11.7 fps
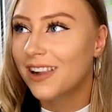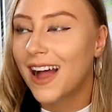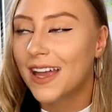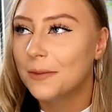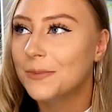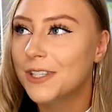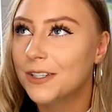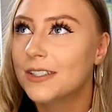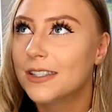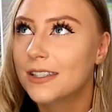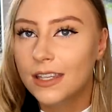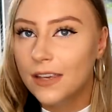I am
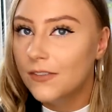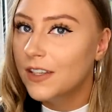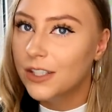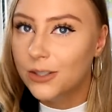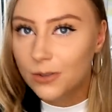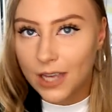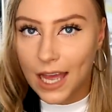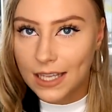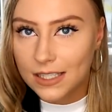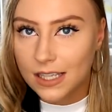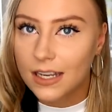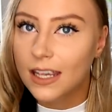just giving you
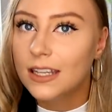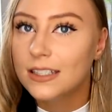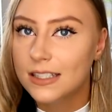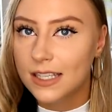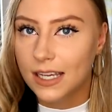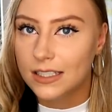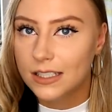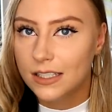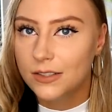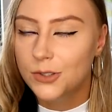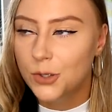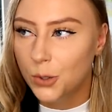guys an insight
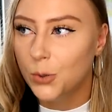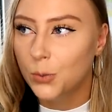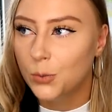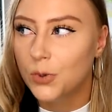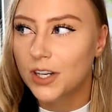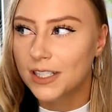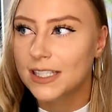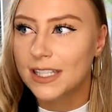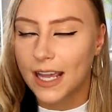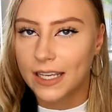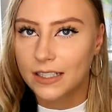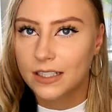to what it's
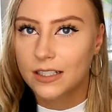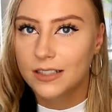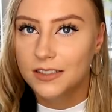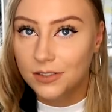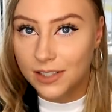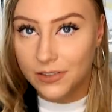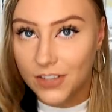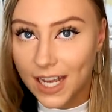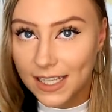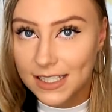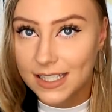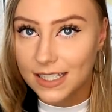like to live in
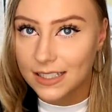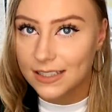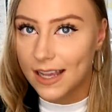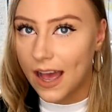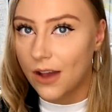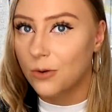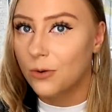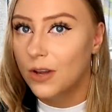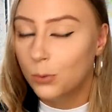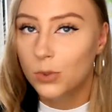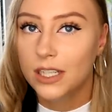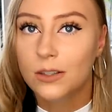Iceland, how
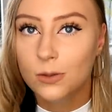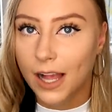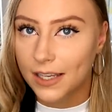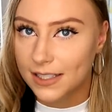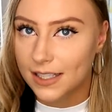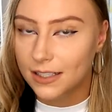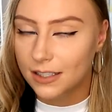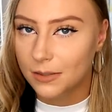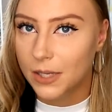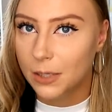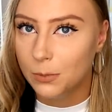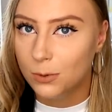real Icelandic
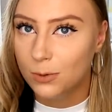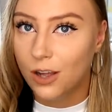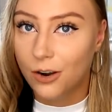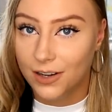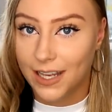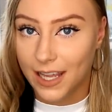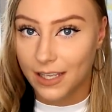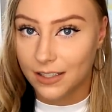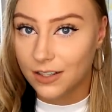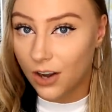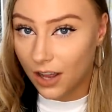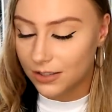people are
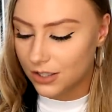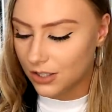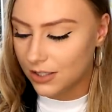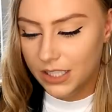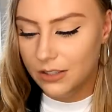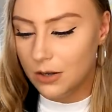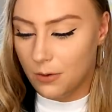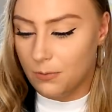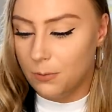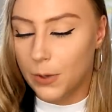like, not just, you know,